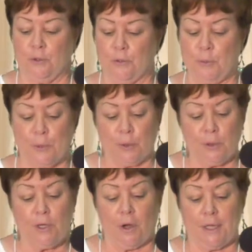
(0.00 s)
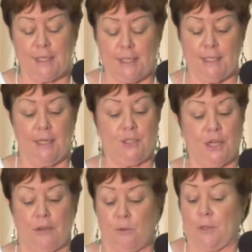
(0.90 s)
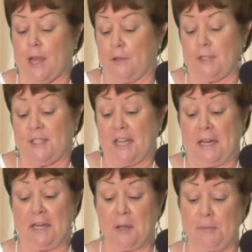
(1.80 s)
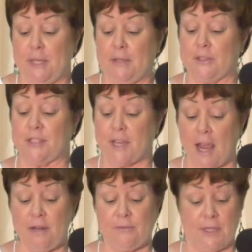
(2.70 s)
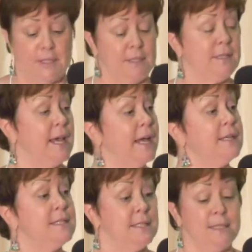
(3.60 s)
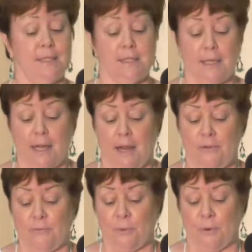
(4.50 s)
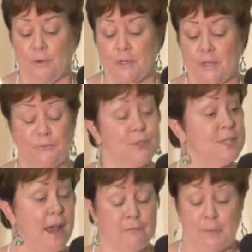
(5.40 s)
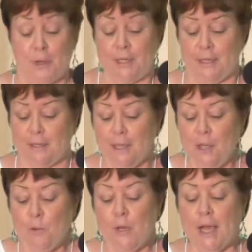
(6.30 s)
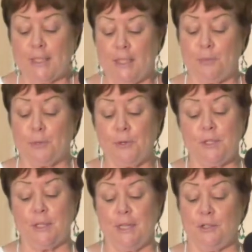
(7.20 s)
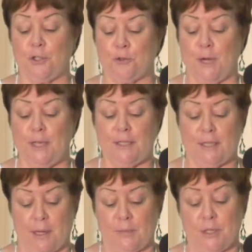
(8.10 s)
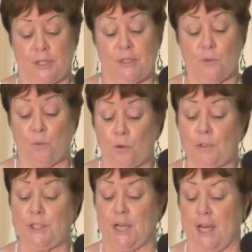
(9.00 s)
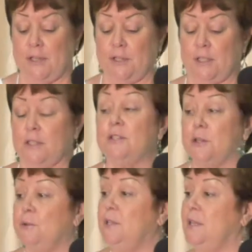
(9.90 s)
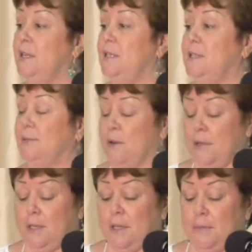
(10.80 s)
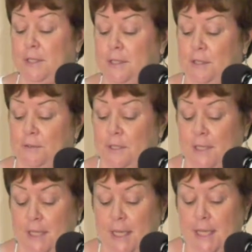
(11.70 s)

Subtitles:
group early on to see each other without setting up many of the side events that exist today for staff bonding. We got deeper into each training subject as the world changed, and so did the needs of our incoming students.